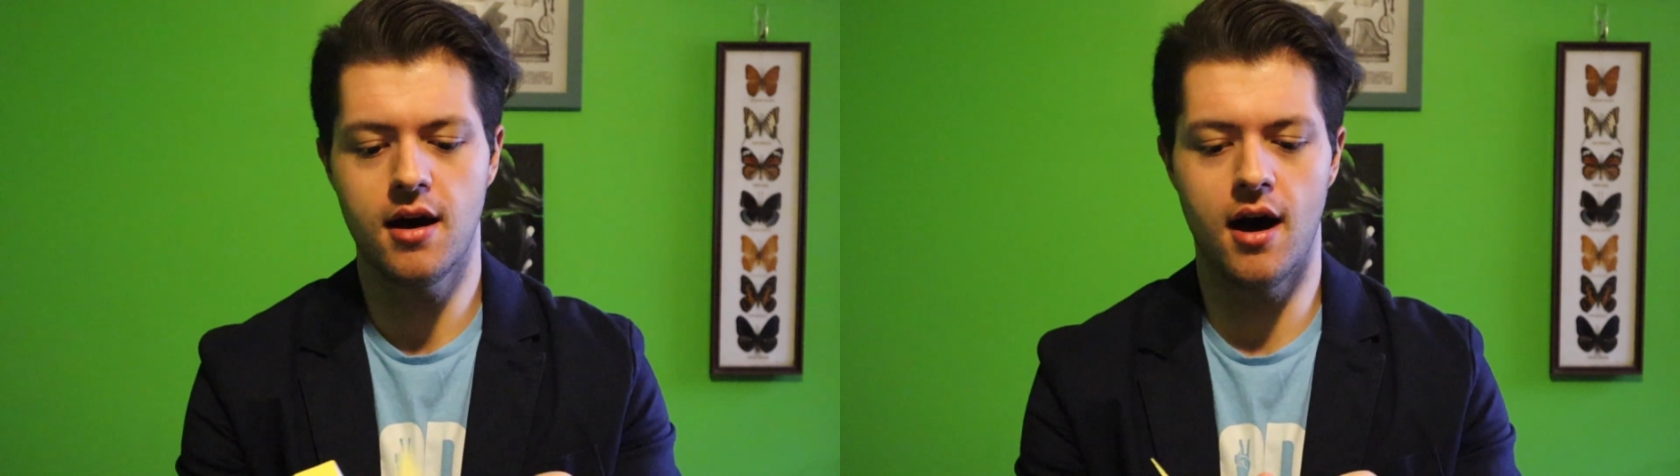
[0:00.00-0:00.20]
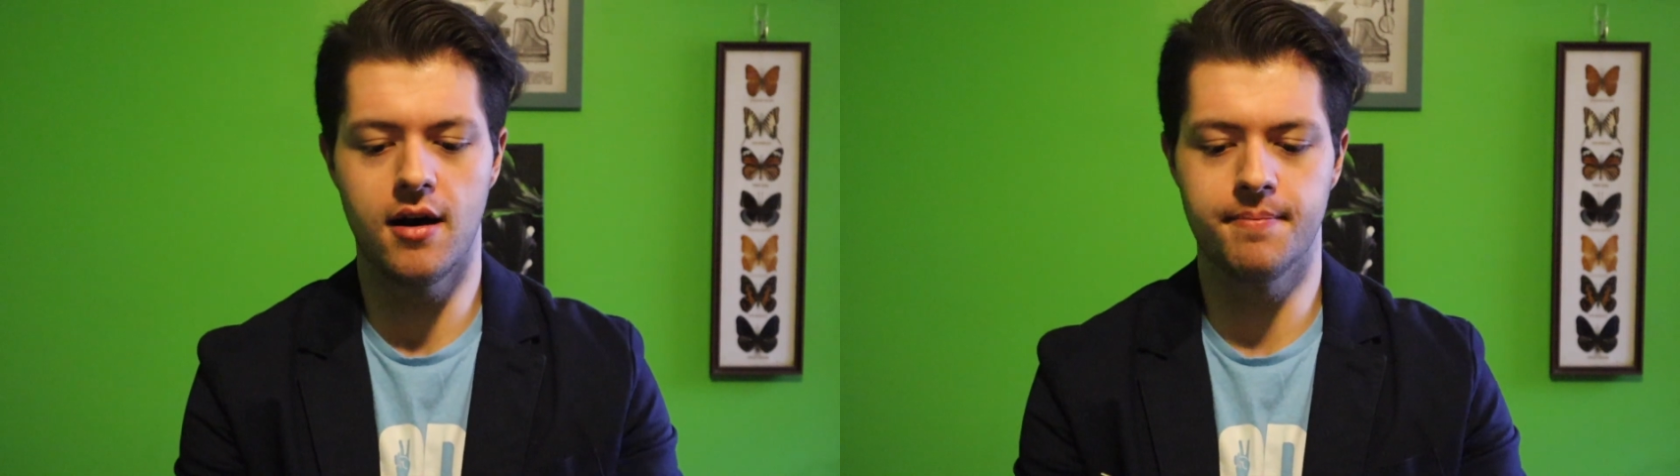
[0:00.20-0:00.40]

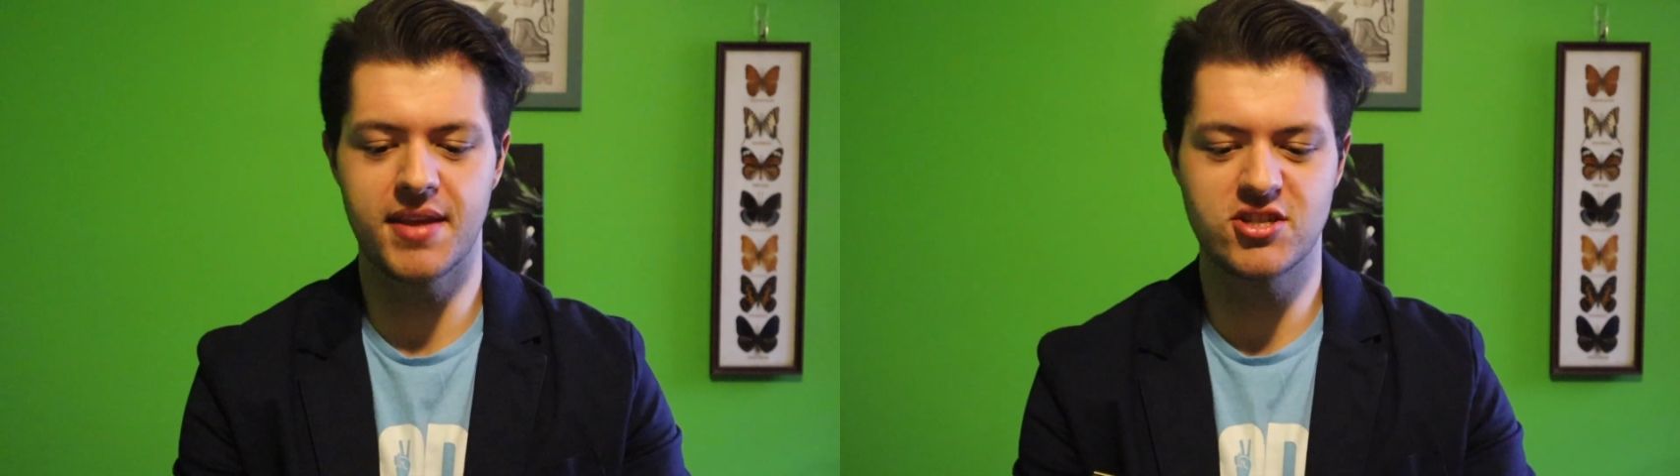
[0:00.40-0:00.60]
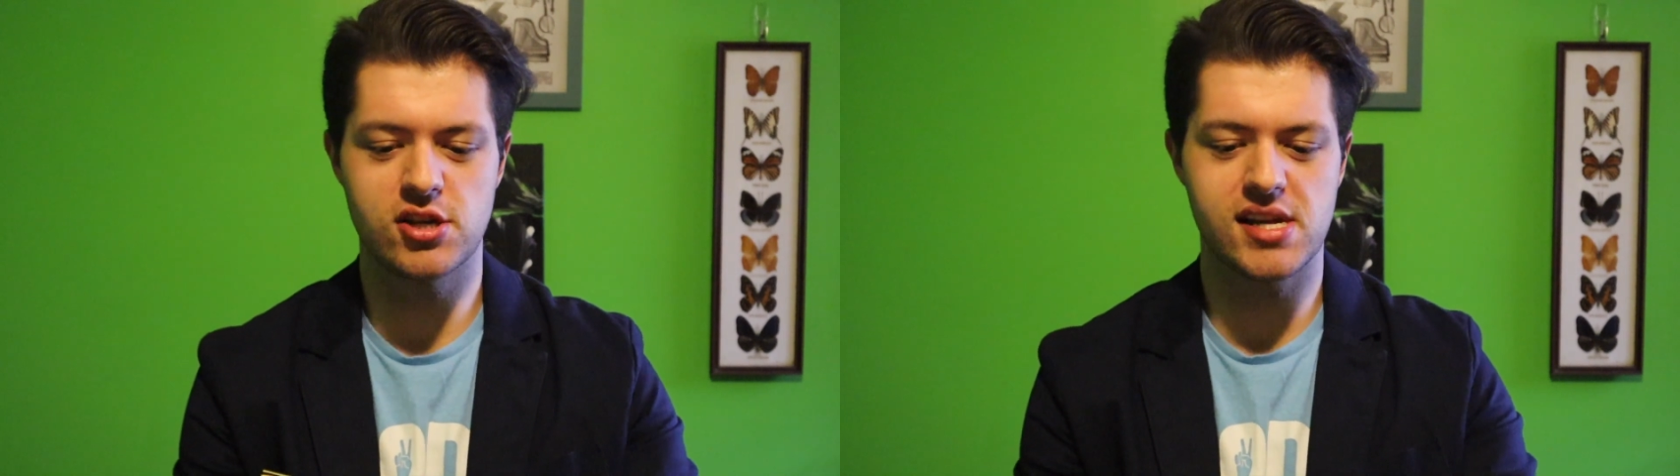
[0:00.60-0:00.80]
Um,
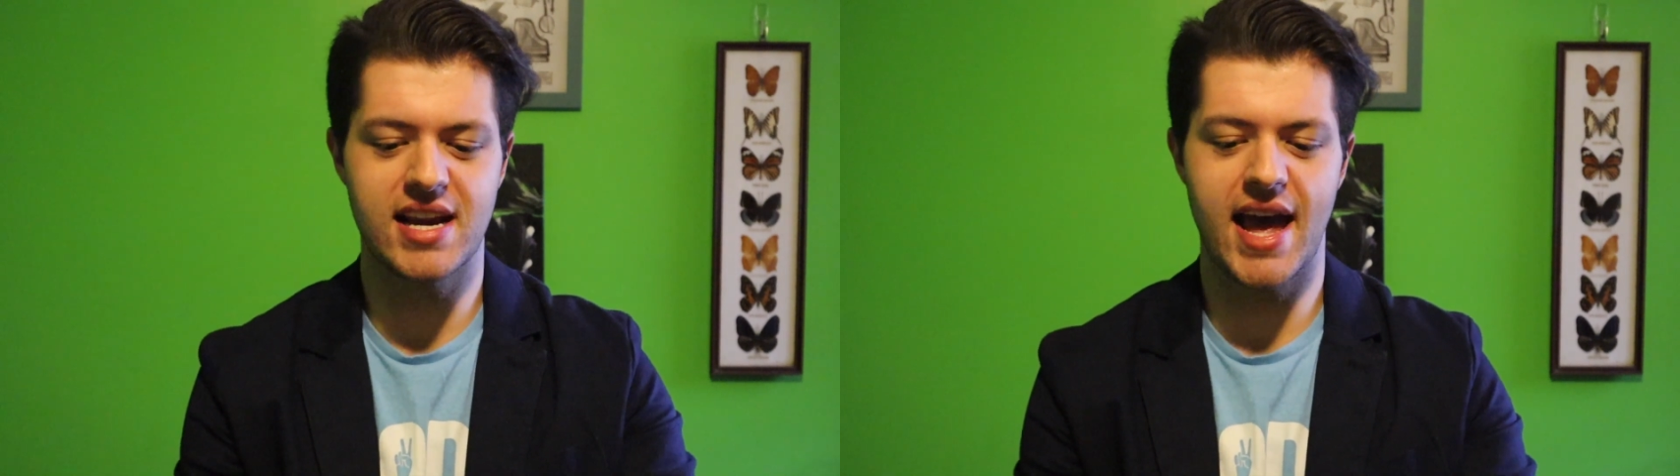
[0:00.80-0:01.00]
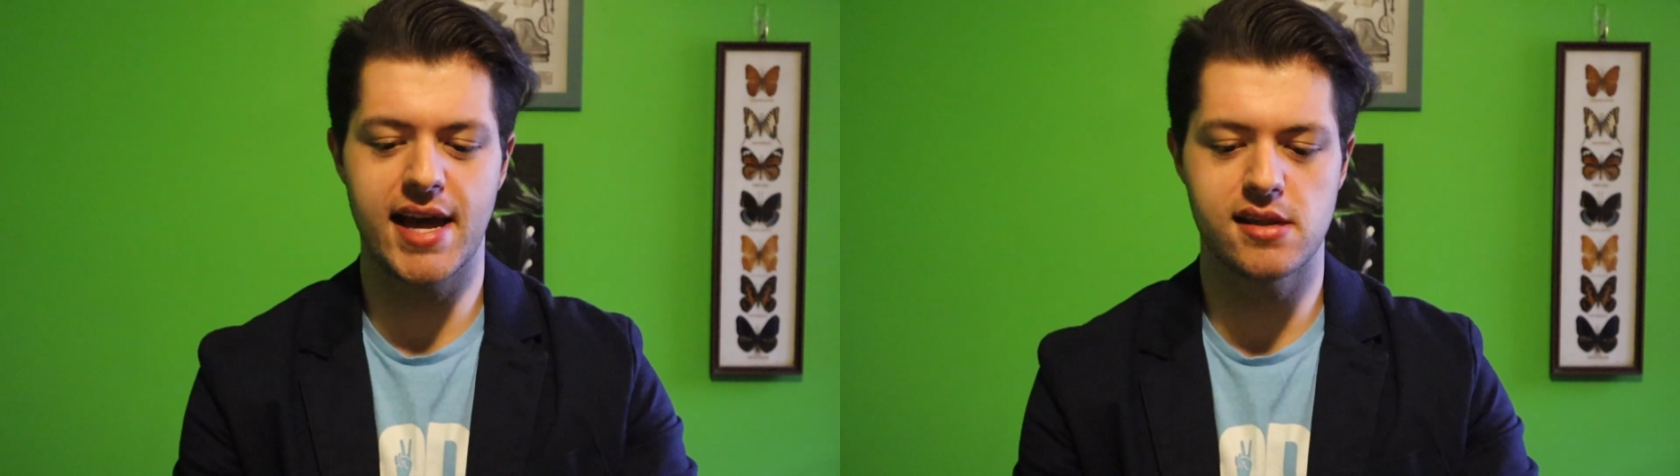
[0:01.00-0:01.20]
it just
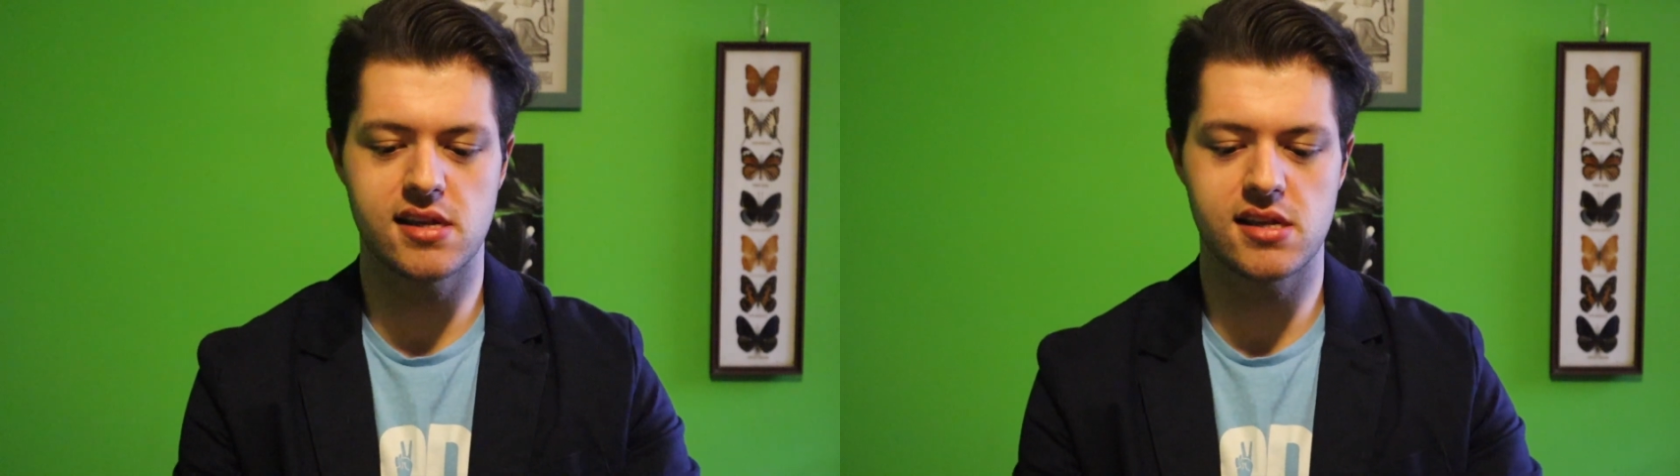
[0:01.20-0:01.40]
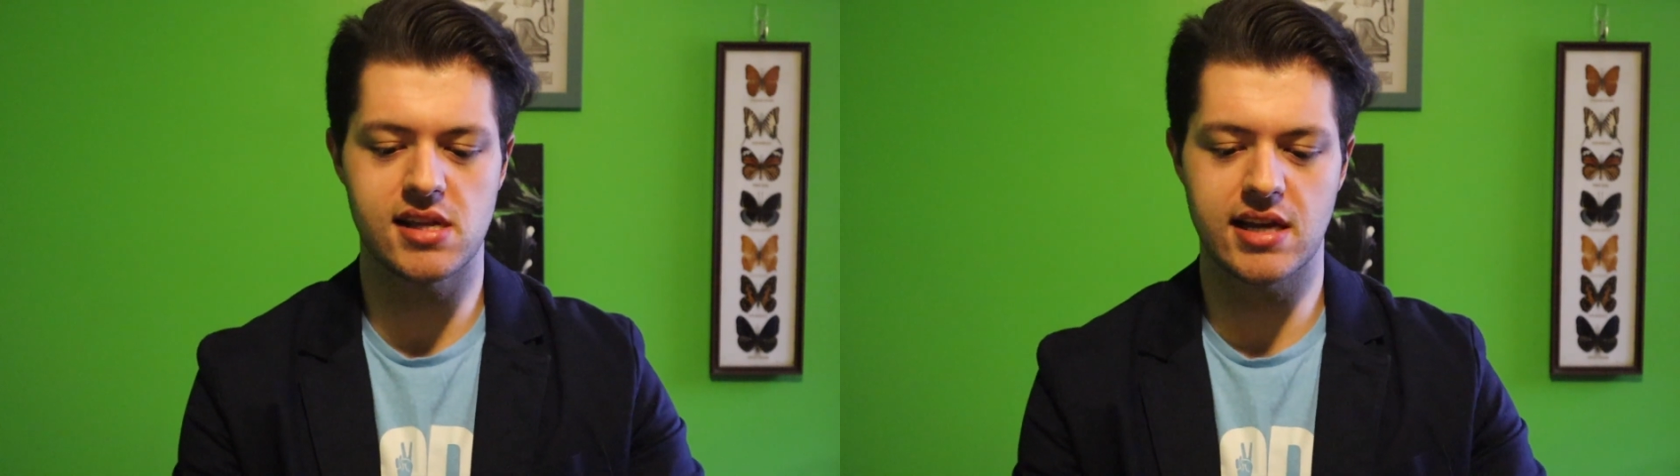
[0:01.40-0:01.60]
kind of has
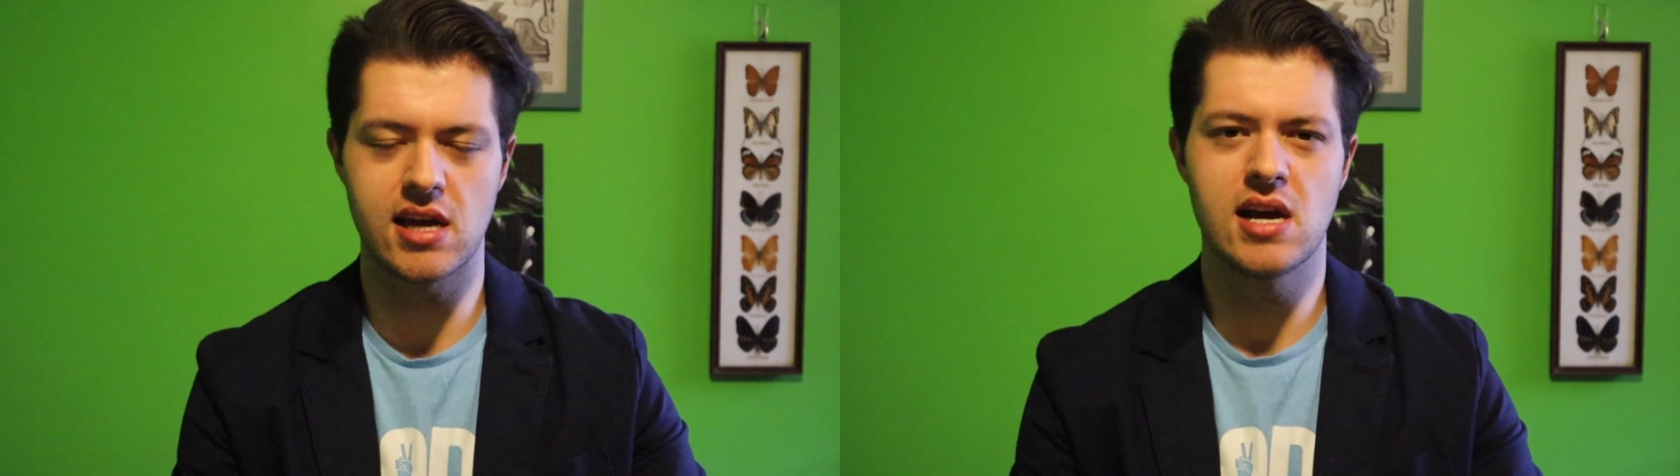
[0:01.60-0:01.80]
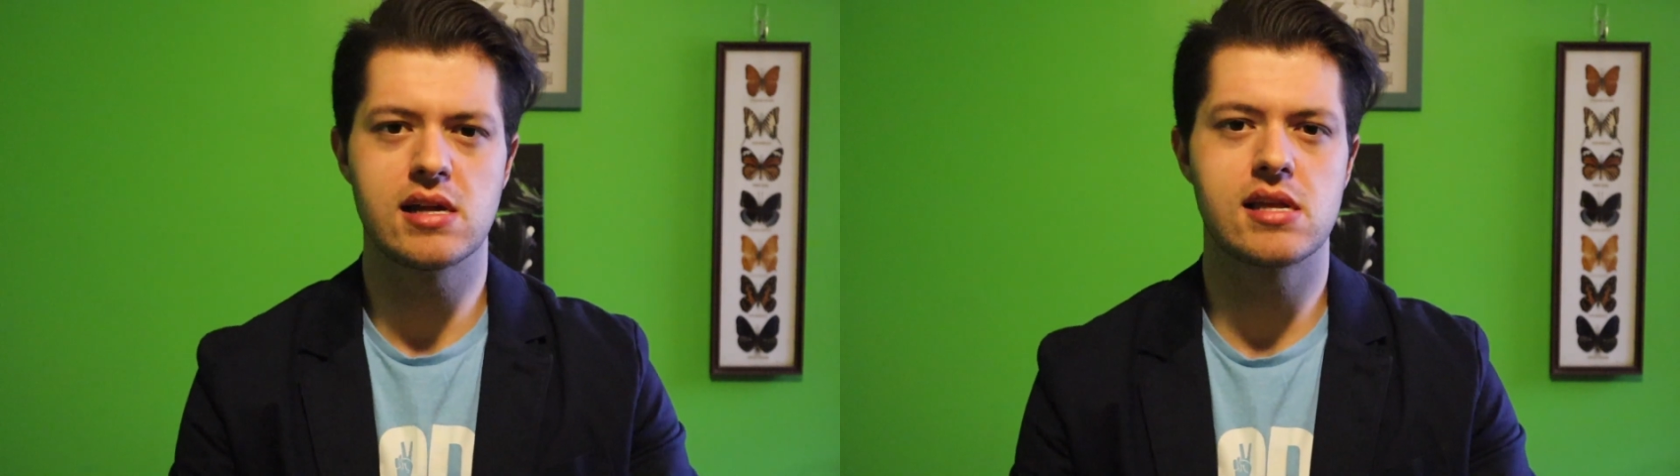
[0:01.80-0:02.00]
this like
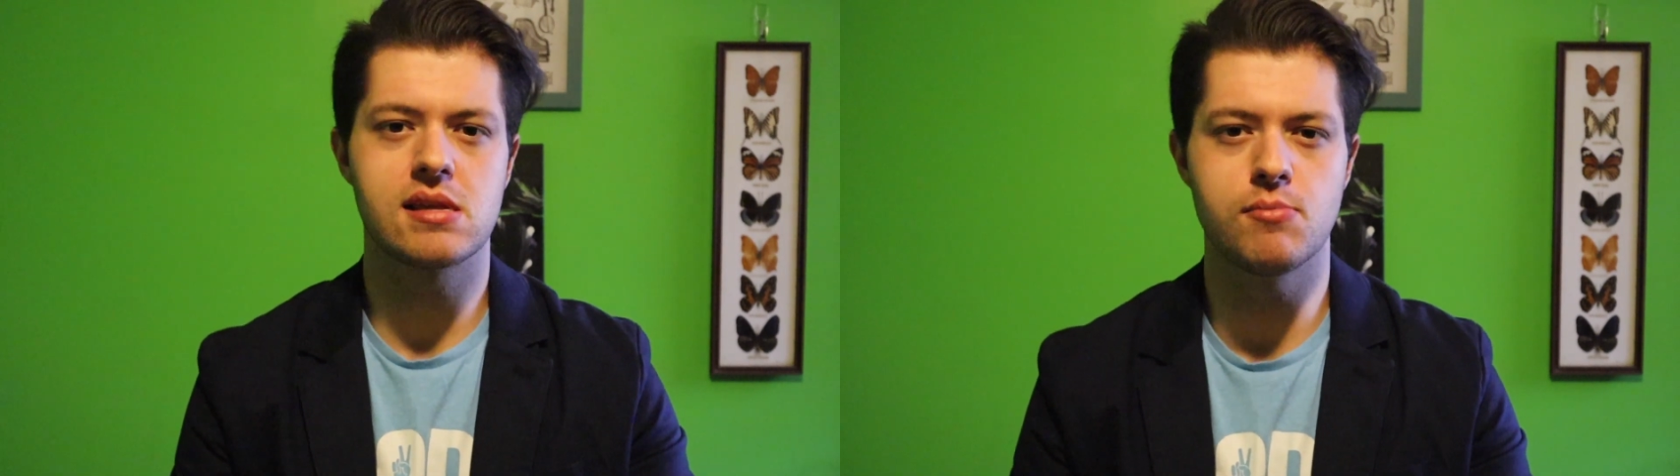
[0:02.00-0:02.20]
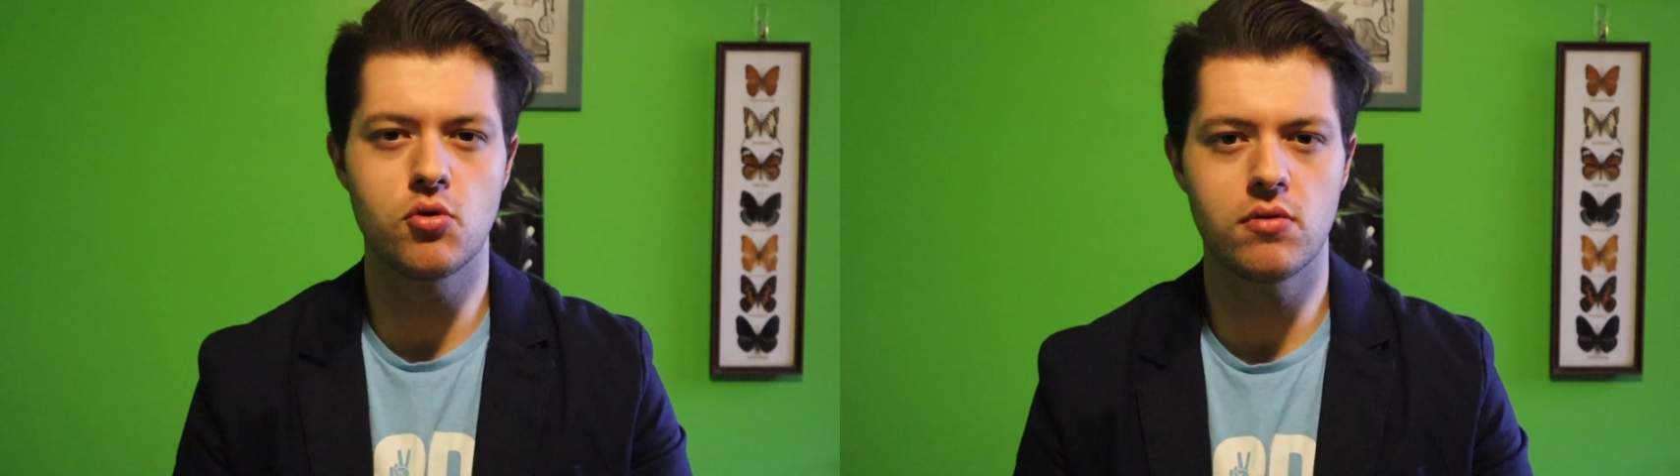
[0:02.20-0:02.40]

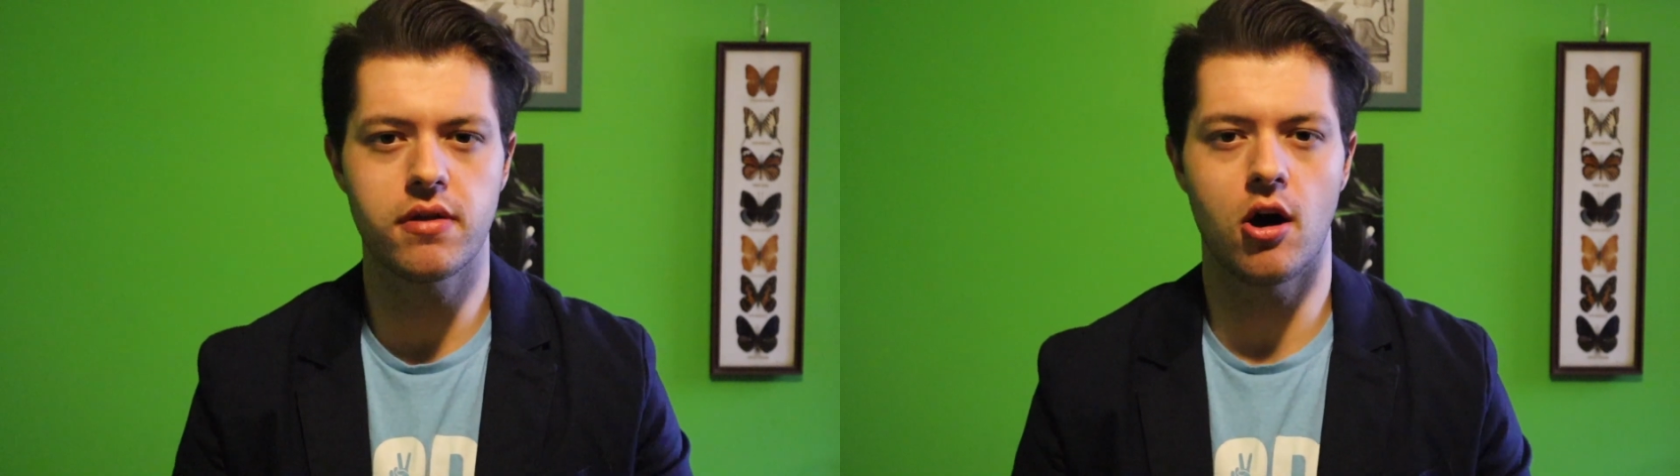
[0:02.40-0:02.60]
smooth,